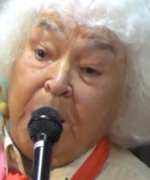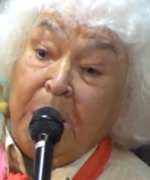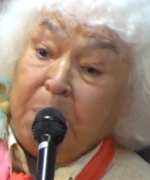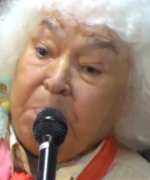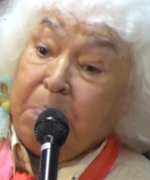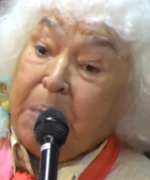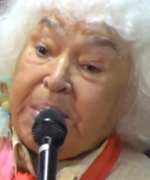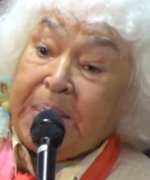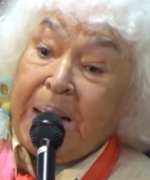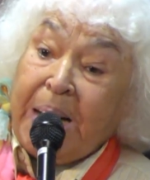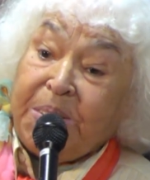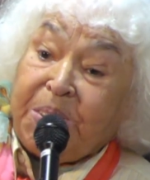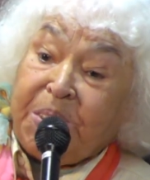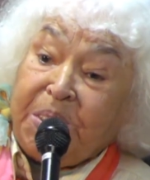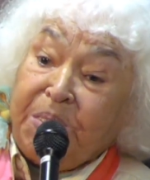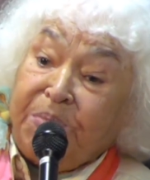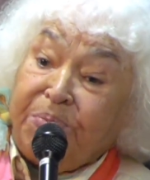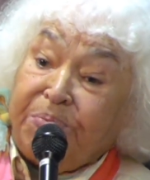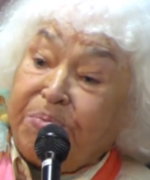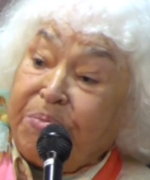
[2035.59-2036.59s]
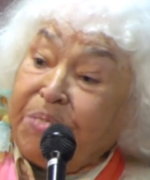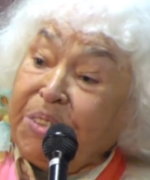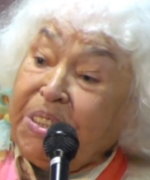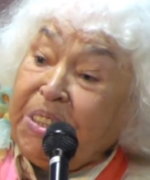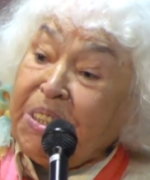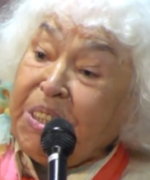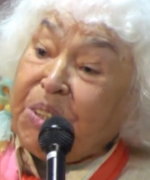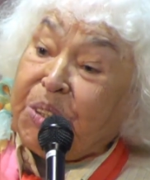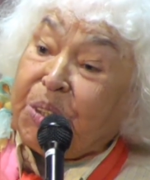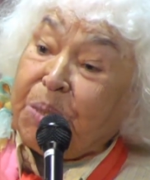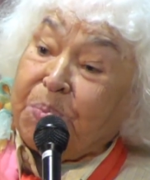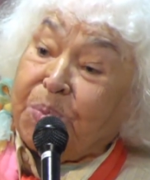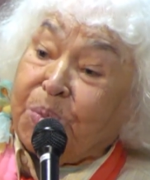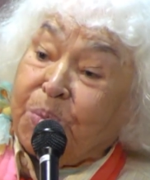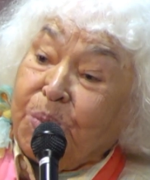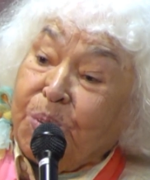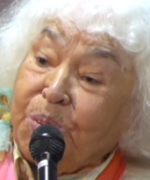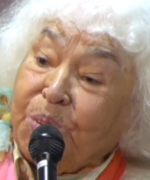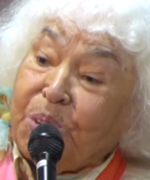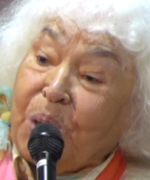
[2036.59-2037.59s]
But as if Egypt
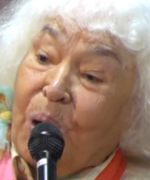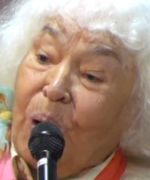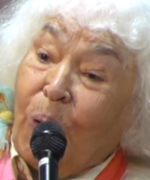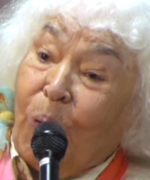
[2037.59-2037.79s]
was